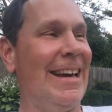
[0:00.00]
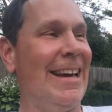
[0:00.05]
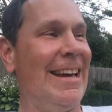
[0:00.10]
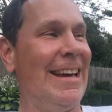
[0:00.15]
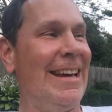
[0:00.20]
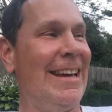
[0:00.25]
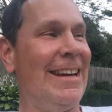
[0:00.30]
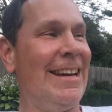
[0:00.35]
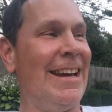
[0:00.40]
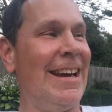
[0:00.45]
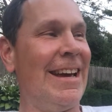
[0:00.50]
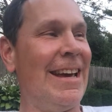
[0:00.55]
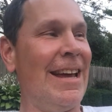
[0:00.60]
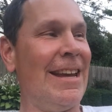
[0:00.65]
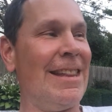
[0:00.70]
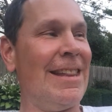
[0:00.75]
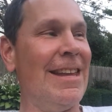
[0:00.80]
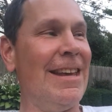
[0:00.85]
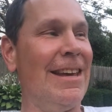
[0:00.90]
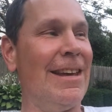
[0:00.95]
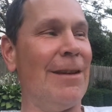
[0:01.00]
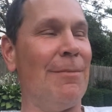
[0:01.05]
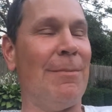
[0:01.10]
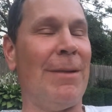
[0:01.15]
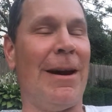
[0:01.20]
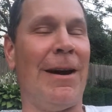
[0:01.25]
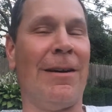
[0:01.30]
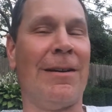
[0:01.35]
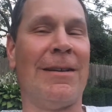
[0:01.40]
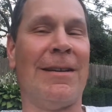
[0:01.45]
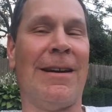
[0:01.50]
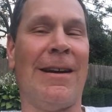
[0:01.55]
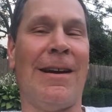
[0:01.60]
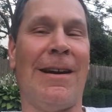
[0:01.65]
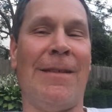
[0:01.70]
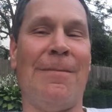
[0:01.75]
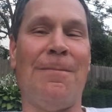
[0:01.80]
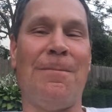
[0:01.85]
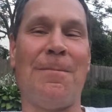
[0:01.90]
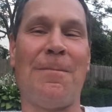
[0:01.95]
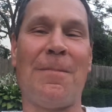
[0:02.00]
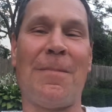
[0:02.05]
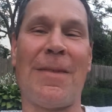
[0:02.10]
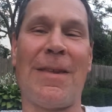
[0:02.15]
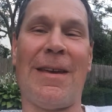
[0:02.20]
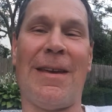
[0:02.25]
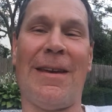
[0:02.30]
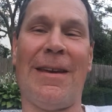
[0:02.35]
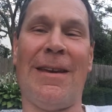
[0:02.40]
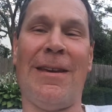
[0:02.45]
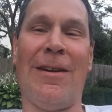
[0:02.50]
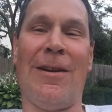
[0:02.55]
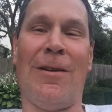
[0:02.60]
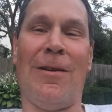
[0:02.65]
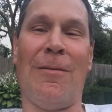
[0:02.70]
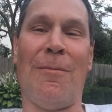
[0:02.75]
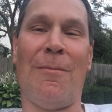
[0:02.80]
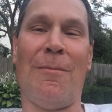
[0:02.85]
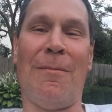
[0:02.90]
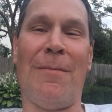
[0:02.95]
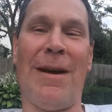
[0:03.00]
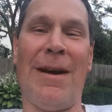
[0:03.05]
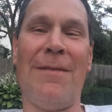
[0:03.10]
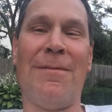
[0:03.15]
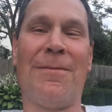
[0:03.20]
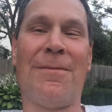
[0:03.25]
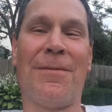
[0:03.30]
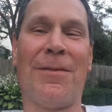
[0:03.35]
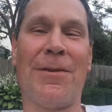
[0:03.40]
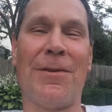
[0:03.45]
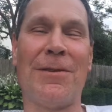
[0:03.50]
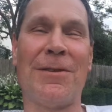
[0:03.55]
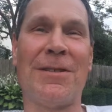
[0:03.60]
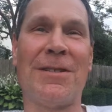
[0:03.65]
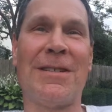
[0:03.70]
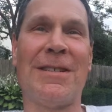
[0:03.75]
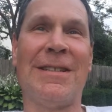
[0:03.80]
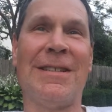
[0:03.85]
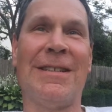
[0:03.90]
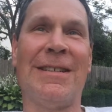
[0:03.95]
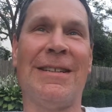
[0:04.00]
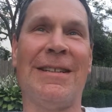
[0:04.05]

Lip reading: And I got thinking about, you know, my first,